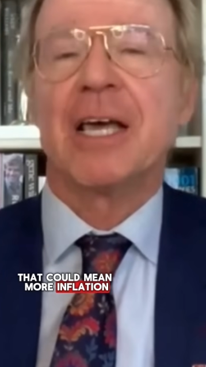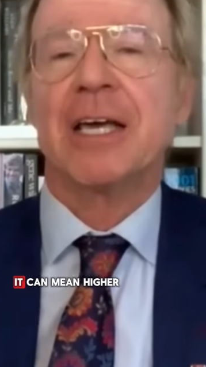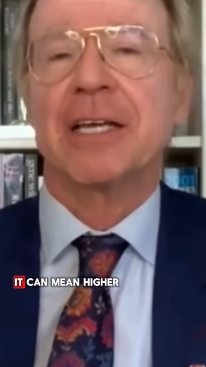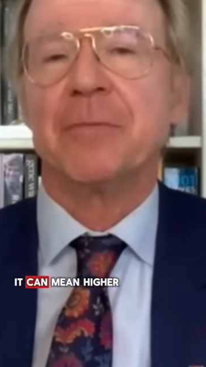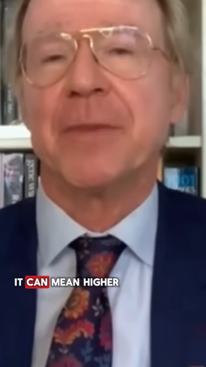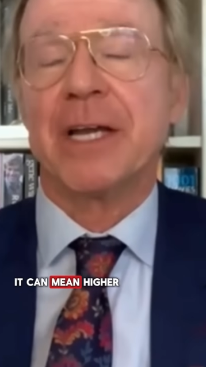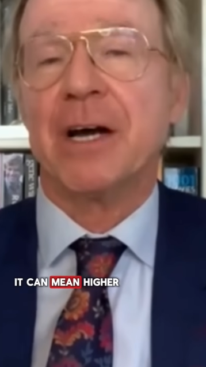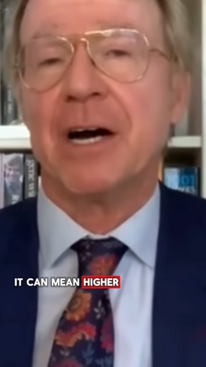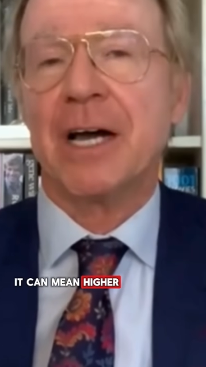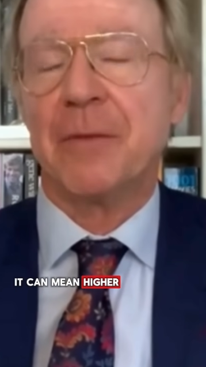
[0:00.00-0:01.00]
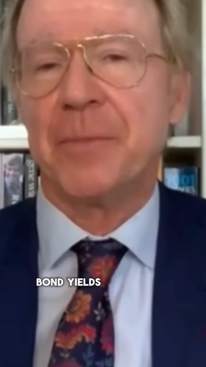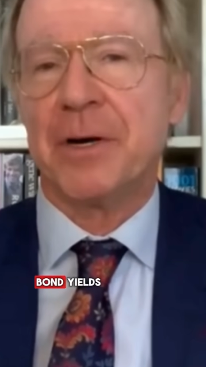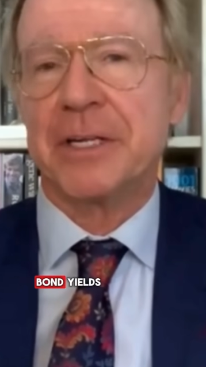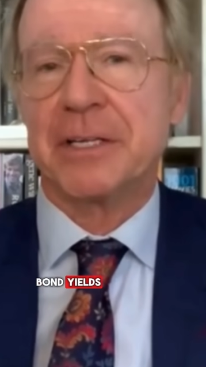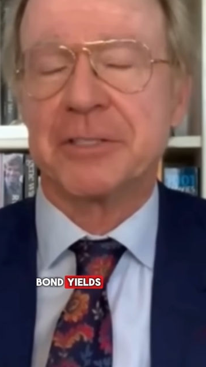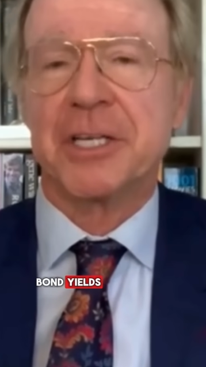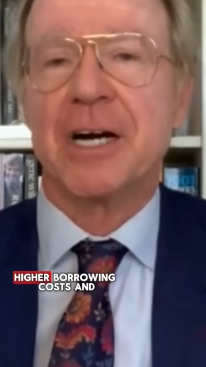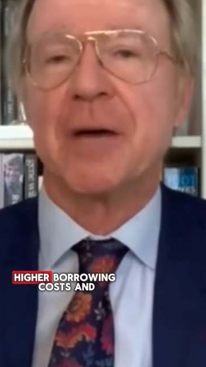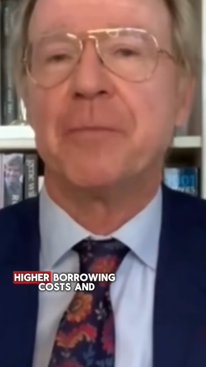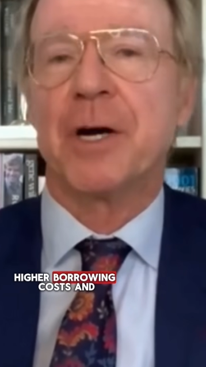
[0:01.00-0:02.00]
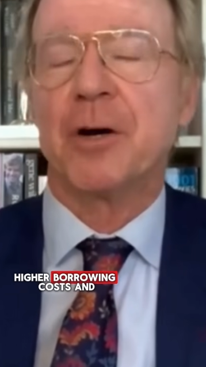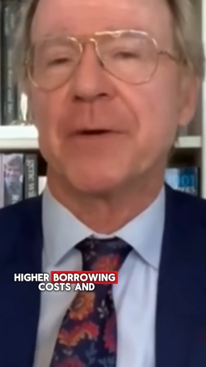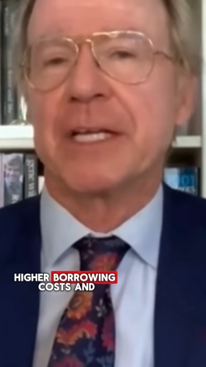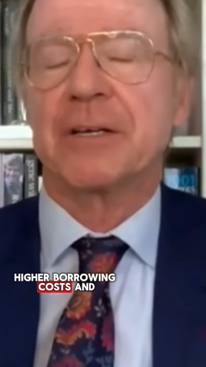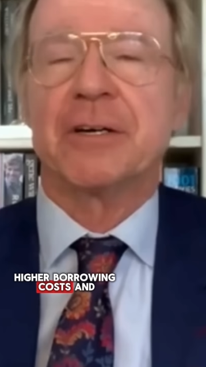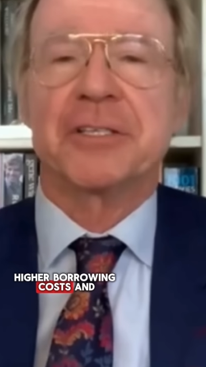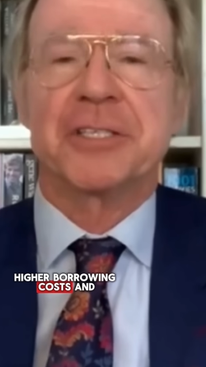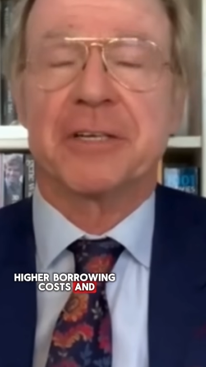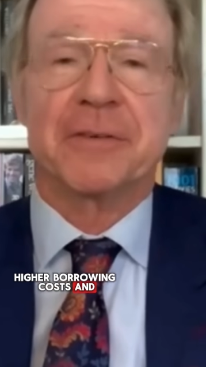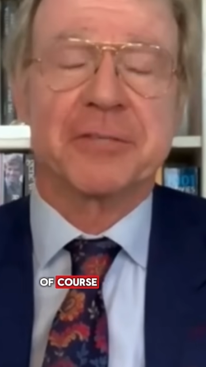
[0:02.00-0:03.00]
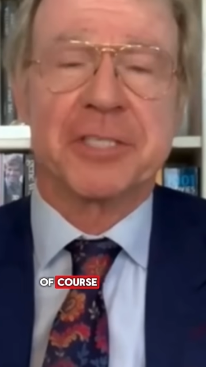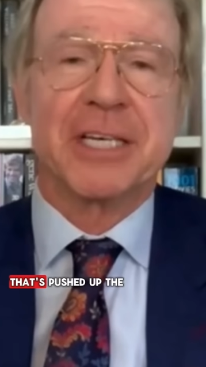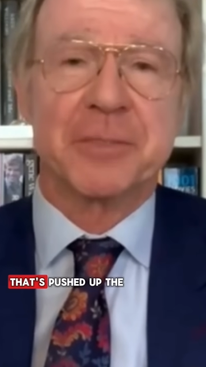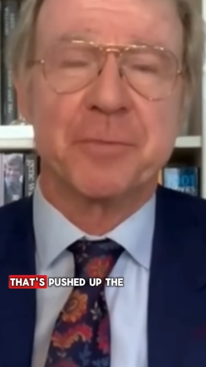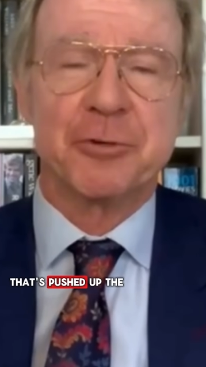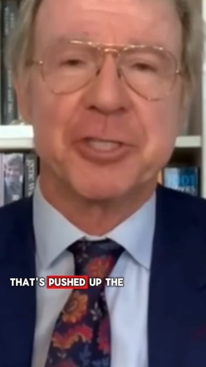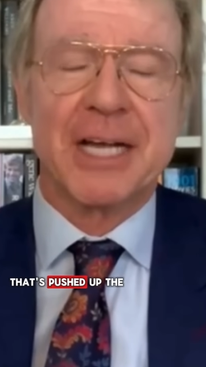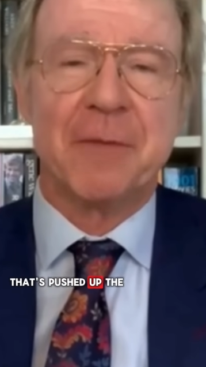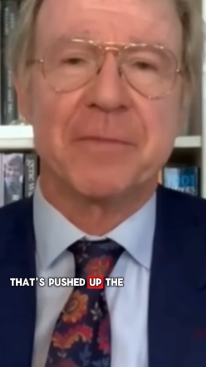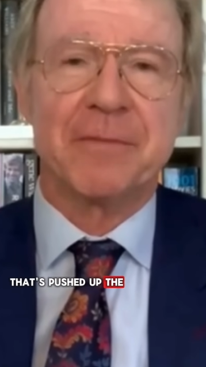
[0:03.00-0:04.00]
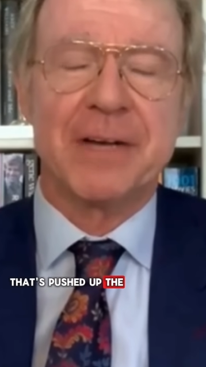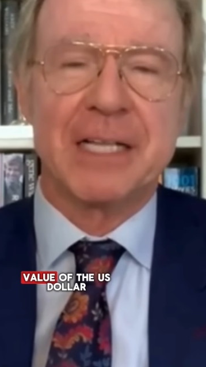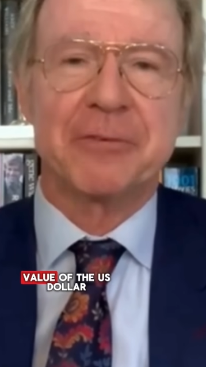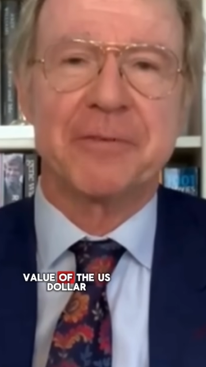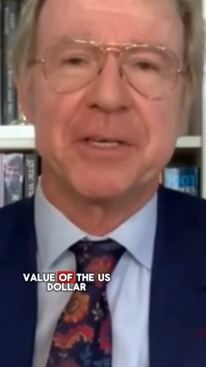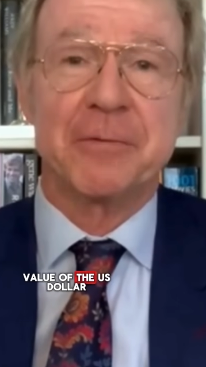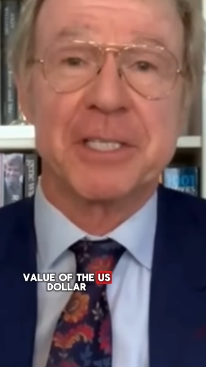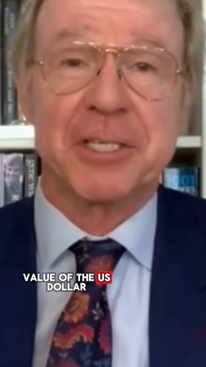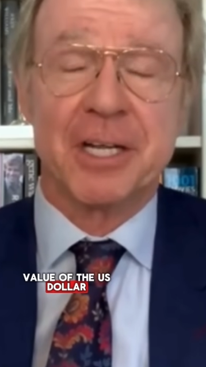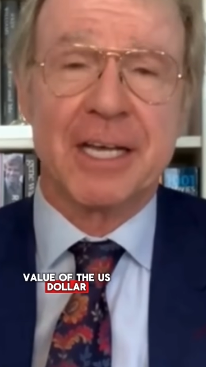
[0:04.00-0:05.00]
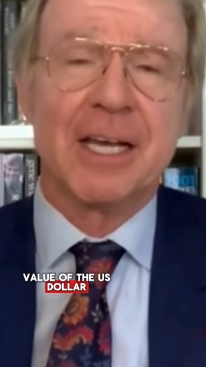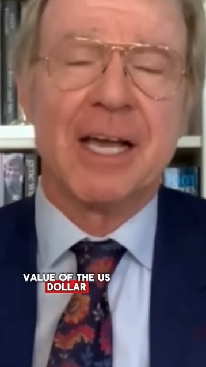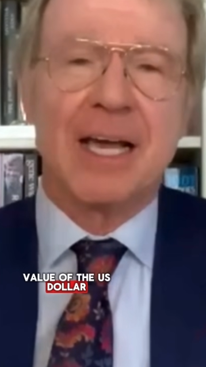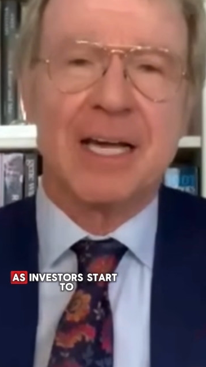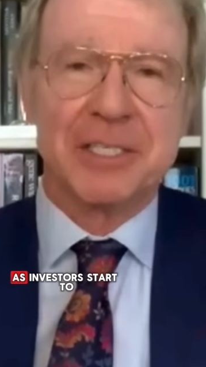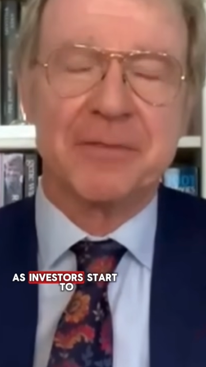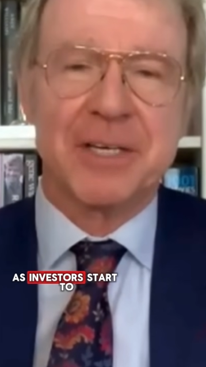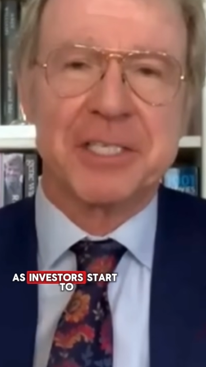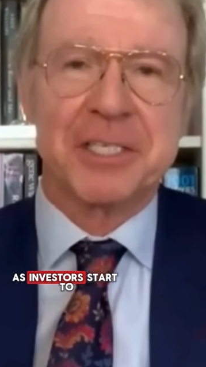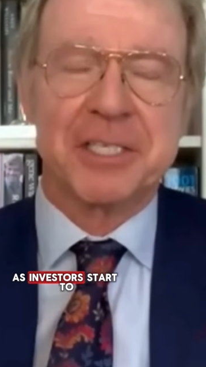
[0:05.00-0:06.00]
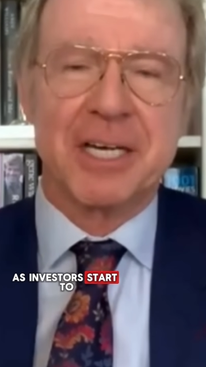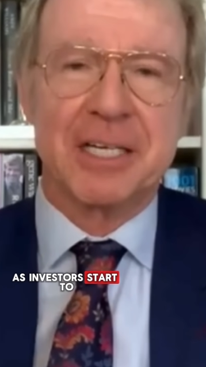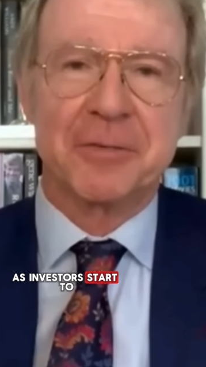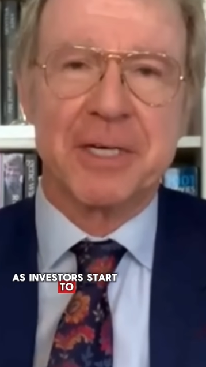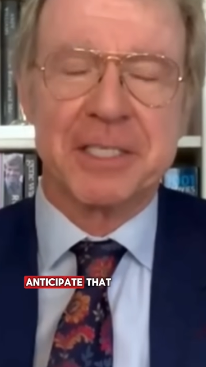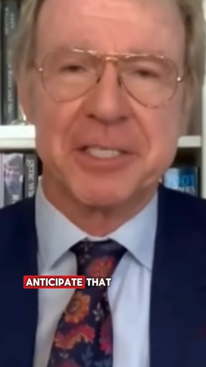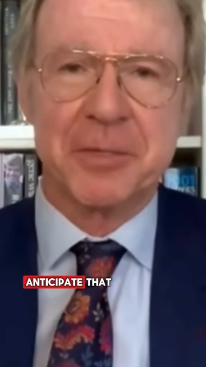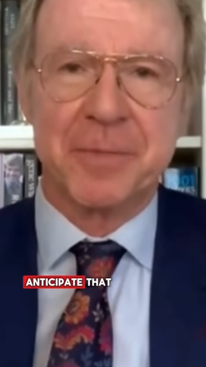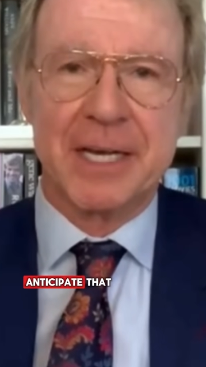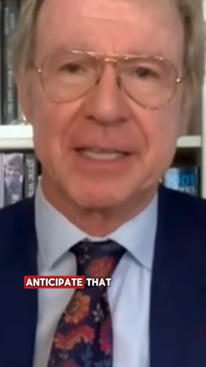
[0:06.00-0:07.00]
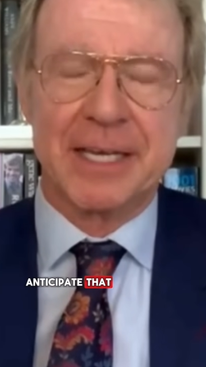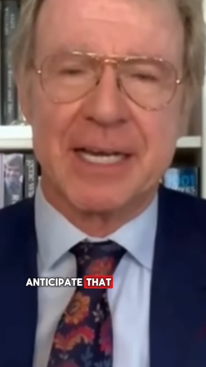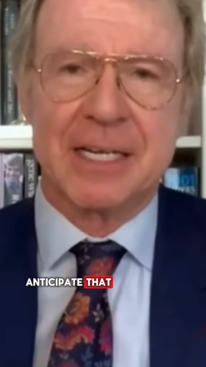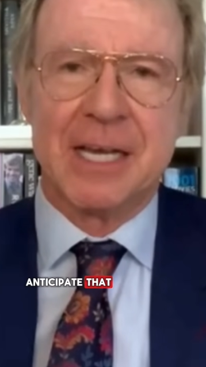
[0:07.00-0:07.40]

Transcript: It can mean higher bond yields, higher borrowing costs. And of course, that's pushed up the value of the US dollar as investors start to anticipate that.